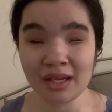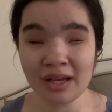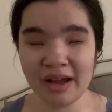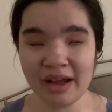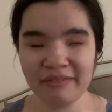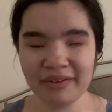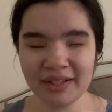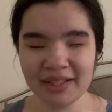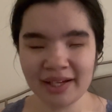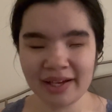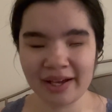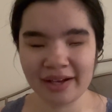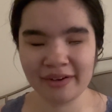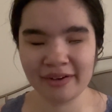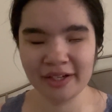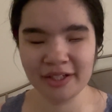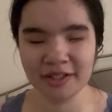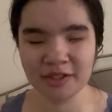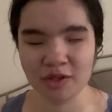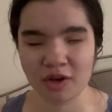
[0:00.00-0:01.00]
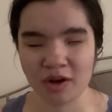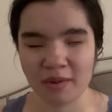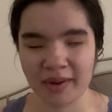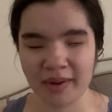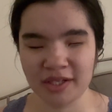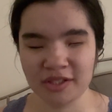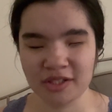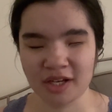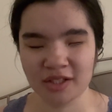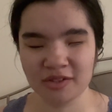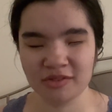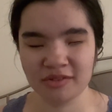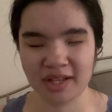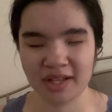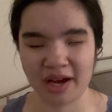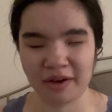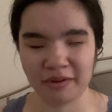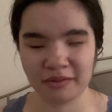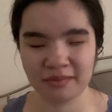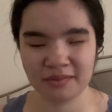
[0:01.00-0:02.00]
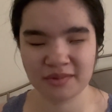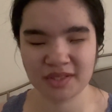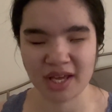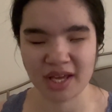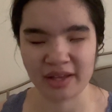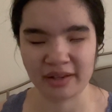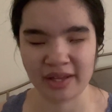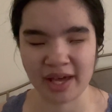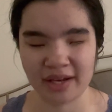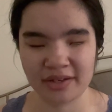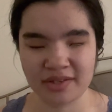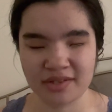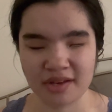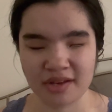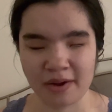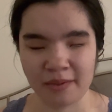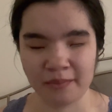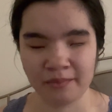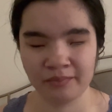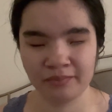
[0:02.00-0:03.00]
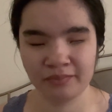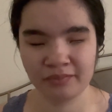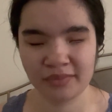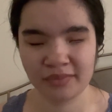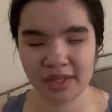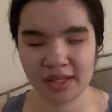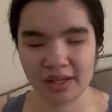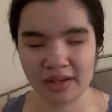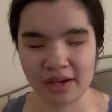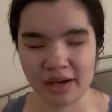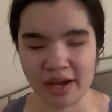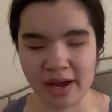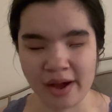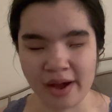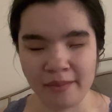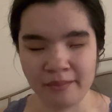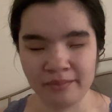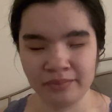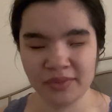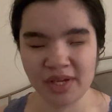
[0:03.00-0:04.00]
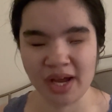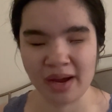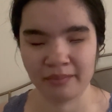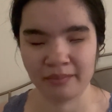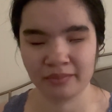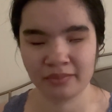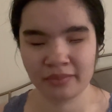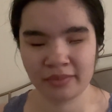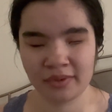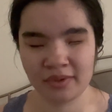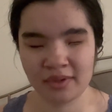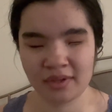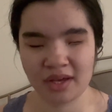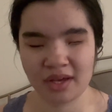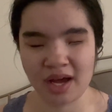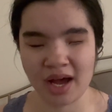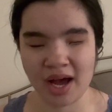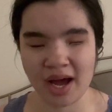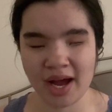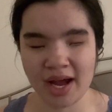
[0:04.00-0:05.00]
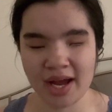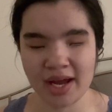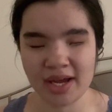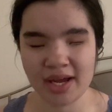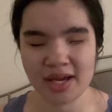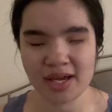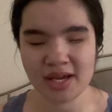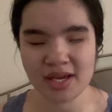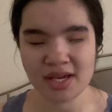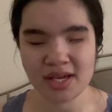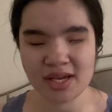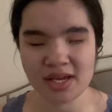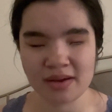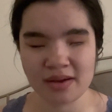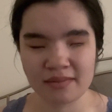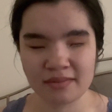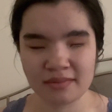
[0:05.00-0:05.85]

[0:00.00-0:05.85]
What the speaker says: felt like I couldn't talk about dance without saying that. So yeah, I